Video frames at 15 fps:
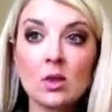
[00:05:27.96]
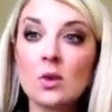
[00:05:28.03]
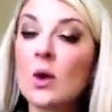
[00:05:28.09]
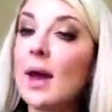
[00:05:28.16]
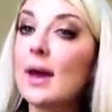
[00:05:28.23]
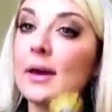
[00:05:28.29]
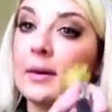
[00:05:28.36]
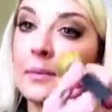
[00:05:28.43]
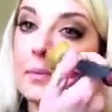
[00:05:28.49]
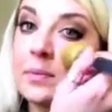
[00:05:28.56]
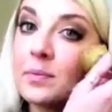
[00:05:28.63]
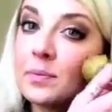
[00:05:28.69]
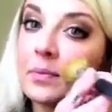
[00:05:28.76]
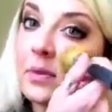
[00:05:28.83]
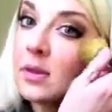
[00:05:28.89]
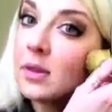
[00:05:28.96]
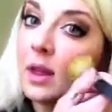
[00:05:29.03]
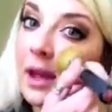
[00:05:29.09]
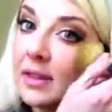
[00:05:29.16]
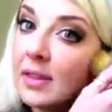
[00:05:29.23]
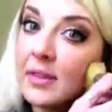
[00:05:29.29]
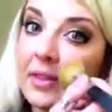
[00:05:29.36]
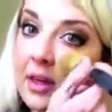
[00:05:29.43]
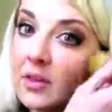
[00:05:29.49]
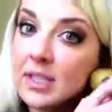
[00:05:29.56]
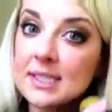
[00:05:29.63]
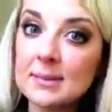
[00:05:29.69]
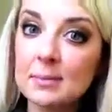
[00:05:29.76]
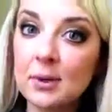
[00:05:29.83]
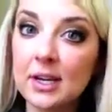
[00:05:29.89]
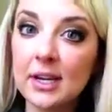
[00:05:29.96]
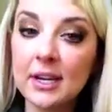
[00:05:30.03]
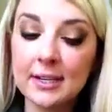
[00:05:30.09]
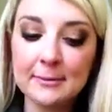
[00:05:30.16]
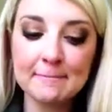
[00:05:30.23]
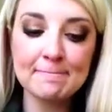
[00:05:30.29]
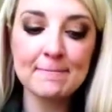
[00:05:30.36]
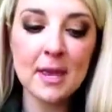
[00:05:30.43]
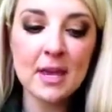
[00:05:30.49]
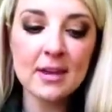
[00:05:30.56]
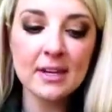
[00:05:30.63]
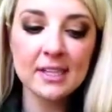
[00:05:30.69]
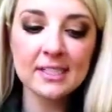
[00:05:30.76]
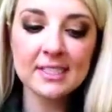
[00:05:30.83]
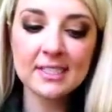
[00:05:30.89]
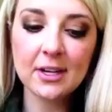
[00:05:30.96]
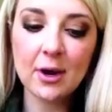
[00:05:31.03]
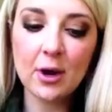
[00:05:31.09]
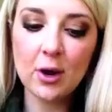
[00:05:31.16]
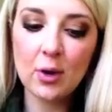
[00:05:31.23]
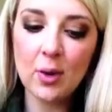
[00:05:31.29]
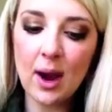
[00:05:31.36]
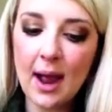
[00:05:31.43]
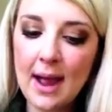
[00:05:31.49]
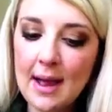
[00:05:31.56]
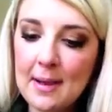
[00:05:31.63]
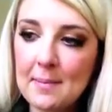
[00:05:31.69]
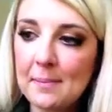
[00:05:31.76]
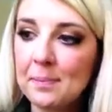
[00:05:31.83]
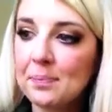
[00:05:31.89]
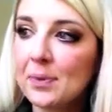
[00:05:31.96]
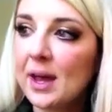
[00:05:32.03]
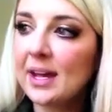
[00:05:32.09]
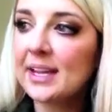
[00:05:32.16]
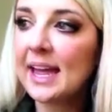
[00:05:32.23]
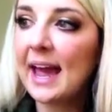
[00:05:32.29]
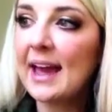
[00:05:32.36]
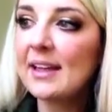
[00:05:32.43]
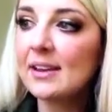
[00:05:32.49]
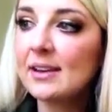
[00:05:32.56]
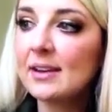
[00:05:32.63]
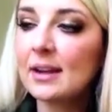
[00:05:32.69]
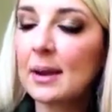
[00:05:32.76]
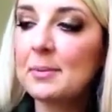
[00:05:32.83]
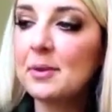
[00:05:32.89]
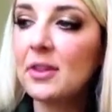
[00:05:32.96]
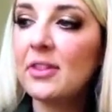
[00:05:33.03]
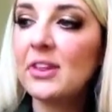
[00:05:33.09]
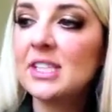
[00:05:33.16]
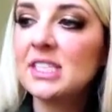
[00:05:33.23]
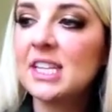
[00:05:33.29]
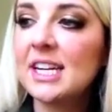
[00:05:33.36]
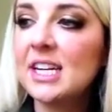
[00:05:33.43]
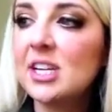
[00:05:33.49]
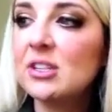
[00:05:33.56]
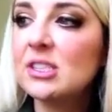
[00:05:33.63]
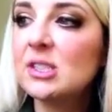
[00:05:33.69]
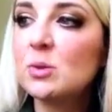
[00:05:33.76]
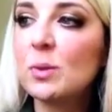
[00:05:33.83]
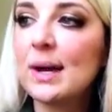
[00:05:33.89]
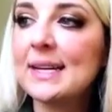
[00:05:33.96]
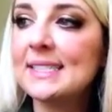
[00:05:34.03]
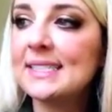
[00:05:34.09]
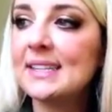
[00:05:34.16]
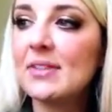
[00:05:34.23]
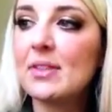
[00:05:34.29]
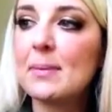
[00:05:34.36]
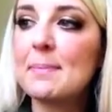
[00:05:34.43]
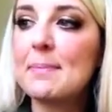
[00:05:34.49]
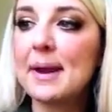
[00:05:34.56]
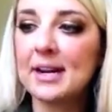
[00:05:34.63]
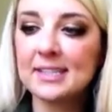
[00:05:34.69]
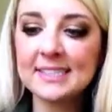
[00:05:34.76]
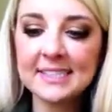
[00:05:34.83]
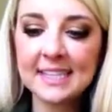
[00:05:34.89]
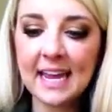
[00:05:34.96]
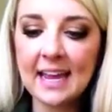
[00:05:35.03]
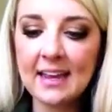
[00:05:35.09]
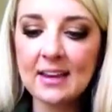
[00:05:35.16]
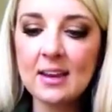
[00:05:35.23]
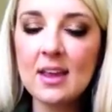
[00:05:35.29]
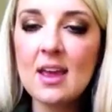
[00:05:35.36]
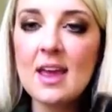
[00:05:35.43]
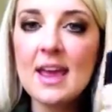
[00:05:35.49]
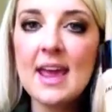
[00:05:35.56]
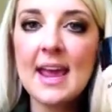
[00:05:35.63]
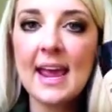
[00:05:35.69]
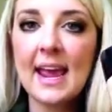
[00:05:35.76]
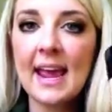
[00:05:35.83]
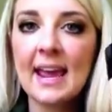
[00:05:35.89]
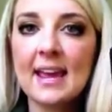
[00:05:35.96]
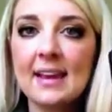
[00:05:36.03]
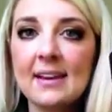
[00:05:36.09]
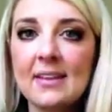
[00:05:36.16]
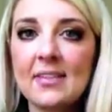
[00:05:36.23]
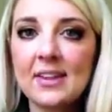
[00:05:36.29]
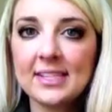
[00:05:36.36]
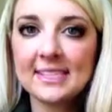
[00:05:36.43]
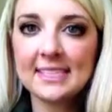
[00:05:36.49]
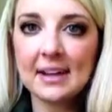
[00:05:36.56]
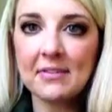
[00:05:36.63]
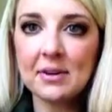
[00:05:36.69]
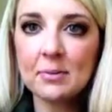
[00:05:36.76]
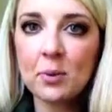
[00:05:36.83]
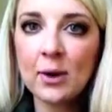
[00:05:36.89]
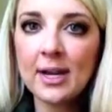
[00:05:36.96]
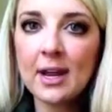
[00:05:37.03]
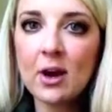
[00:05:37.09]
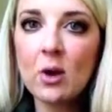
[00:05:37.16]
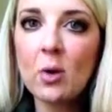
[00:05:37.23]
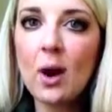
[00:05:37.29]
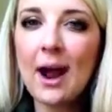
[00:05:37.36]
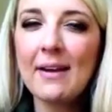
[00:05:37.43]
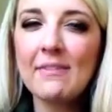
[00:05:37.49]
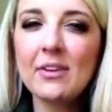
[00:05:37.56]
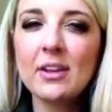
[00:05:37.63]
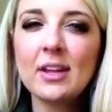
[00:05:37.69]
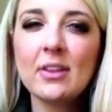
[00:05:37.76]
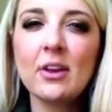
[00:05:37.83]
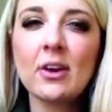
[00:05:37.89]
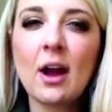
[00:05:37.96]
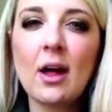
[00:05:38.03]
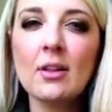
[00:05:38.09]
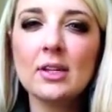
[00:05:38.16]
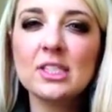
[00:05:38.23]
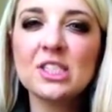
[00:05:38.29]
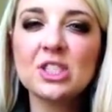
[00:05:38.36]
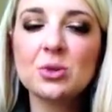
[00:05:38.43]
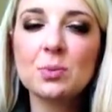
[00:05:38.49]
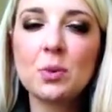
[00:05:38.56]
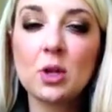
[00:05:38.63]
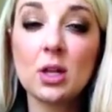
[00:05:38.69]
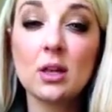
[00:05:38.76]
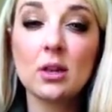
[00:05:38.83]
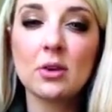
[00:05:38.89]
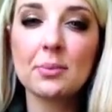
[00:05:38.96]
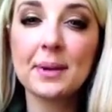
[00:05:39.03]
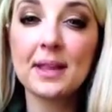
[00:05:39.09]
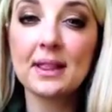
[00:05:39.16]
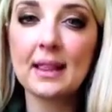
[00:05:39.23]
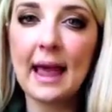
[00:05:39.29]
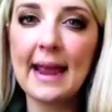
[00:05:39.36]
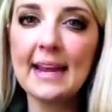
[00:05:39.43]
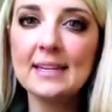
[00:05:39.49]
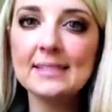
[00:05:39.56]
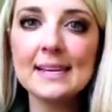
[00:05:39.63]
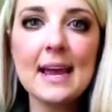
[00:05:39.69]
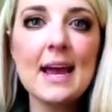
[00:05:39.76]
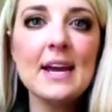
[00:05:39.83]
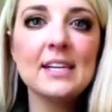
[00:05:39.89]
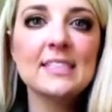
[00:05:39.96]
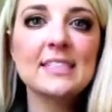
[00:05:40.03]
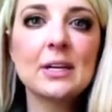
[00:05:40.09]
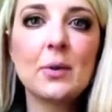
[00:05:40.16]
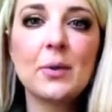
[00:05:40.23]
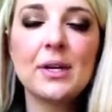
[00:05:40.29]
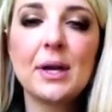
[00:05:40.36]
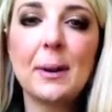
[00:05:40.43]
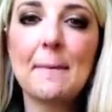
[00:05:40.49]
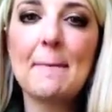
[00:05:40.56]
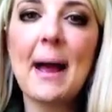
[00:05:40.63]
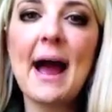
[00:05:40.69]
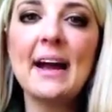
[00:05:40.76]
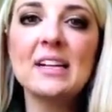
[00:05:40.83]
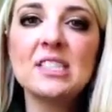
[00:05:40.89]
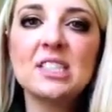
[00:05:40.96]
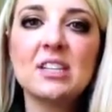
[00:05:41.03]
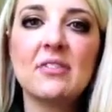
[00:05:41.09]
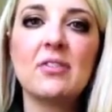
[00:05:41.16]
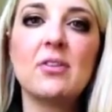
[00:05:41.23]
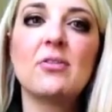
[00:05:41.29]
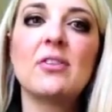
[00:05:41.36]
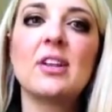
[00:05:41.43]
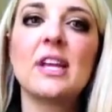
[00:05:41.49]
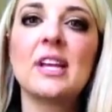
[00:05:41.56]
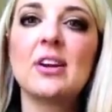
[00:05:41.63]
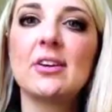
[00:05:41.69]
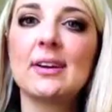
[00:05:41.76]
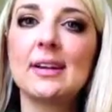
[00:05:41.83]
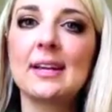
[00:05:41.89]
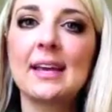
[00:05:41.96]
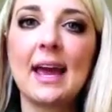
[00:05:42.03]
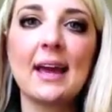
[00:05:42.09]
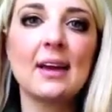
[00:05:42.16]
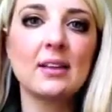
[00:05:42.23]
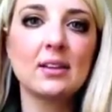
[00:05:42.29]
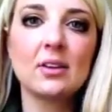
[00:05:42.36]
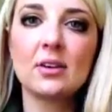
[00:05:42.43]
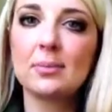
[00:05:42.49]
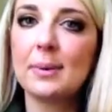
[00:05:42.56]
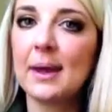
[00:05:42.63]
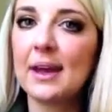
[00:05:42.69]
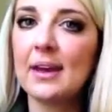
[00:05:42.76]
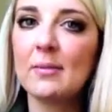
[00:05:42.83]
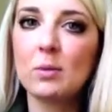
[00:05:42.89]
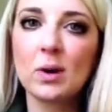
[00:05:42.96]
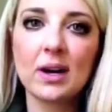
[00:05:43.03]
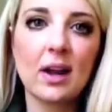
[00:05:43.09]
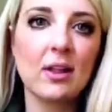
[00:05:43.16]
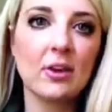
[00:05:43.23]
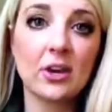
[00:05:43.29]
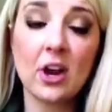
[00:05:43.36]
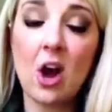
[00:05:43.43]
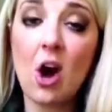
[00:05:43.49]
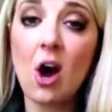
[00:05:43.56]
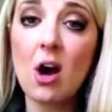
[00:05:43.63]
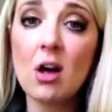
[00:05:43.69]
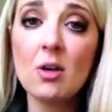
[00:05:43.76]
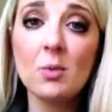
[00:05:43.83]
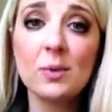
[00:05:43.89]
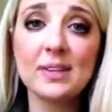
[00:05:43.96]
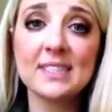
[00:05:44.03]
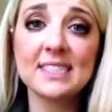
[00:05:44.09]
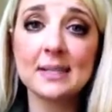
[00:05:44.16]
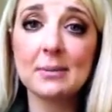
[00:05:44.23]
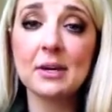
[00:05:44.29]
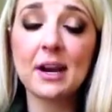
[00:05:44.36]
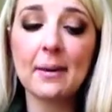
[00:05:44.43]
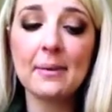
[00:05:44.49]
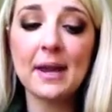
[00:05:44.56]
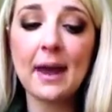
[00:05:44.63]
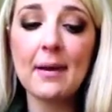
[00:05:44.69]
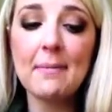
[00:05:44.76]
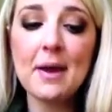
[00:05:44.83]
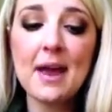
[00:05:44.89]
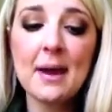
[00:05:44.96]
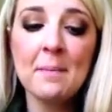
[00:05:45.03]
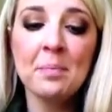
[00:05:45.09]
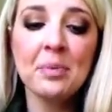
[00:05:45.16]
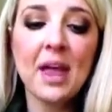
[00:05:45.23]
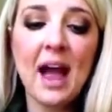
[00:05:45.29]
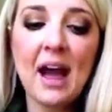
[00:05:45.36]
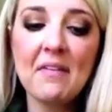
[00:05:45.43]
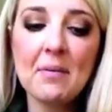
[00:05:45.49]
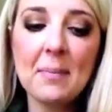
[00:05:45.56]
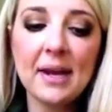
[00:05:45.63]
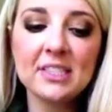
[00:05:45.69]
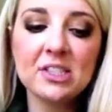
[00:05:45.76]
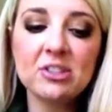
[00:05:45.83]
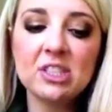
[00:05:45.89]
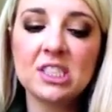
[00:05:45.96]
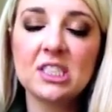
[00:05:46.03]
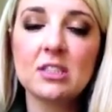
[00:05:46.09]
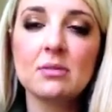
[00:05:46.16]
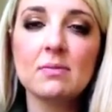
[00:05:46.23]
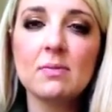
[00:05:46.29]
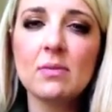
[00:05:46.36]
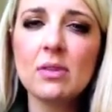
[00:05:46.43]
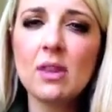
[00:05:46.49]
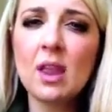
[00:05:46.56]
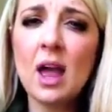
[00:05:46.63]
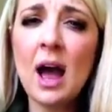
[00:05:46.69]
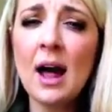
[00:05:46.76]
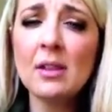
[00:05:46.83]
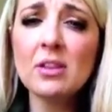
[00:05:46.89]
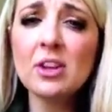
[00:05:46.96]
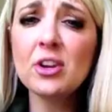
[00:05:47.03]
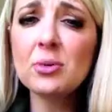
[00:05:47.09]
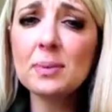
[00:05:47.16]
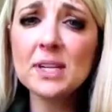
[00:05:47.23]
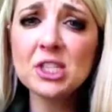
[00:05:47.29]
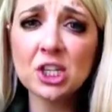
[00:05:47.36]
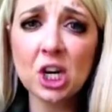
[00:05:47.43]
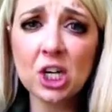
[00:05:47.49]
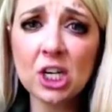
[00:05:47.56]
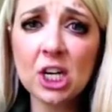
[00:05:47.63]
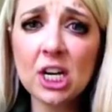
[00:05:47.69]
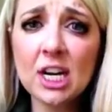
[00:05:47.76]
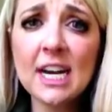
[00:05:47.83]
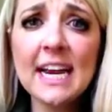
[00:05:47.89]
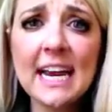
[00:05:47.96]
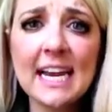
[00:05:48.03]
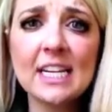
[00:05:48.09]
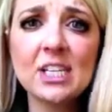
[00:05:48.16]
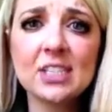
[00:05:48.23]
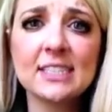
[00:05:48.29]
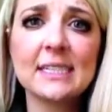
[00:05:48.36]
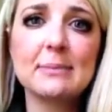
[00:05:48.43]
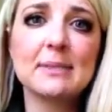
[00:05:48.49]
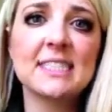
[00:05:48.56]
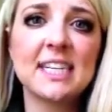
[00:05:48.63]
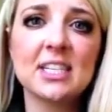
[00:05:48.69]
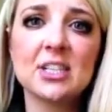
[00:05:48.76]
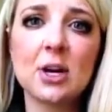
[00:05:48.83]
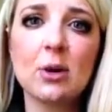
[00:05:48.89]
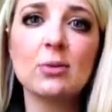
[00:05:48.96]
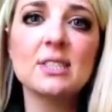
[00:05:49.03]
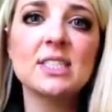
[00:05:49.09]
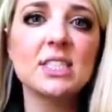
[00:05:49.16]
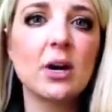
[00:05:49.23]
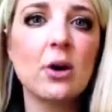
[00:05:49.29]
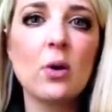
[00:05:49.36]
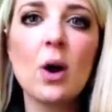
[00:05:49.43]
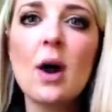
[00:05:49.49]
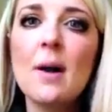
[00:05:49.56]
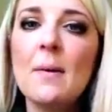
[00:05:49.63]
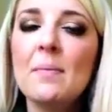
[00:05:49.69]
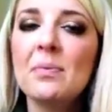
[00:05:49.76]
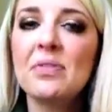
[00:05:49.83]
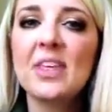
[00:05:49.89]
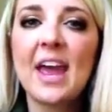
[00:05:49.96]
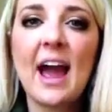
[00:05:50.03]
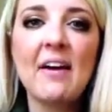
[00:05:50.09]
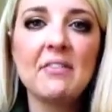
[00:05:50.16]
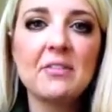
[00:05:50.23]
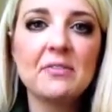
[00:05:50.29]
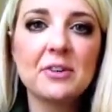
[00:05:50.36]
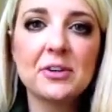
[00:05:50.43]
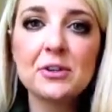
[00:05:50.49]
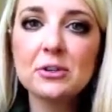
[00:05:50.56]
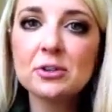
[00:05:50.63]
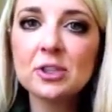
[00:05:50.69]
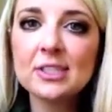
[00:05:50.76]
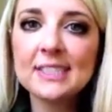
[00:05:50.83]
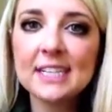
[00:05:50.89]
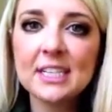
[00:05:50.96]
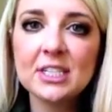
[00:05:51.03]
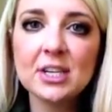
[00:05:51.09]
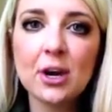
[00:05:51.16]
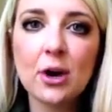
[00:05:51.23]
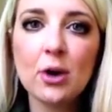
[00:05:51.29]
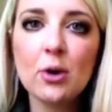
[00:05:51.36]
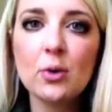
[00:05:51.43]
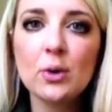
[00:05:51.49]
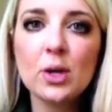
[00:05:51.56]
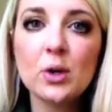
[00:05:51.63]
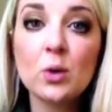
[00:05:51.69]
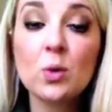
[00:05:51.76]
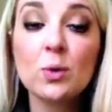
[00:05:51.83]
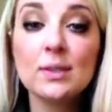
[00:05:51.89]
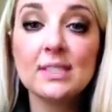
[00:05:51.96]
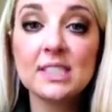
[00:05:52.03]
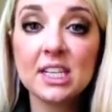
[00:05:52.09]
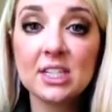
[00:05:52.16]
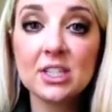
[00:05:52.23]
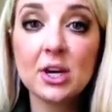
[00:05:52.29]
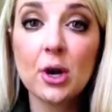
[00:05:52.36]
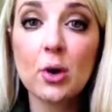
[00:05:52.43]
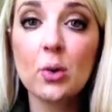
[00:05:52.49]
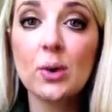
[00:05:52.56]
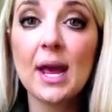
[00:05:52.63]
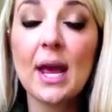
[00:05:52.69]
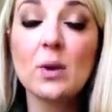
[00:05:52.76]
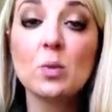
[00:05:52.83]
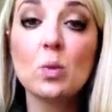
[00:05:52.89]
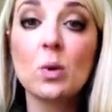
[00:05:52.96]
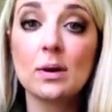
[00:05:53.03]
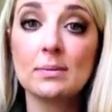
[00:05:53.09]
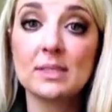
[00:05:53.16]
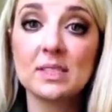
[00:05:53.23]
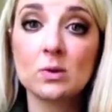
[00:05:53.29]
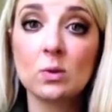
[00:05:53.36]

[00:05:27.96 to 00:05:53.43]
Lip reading: Okay, I think that looks pretty good. So again, a couple of the things that I used was the Bareskin in the 7.0. I feel like their colors do pull a little bit light. So when you're matched, if you feel like you're going to get a little bit more color at all with summer coming up, have them match you just a little bit darker in your same skin tone. So they have them for neutral skin tone, cool skin tone, and warm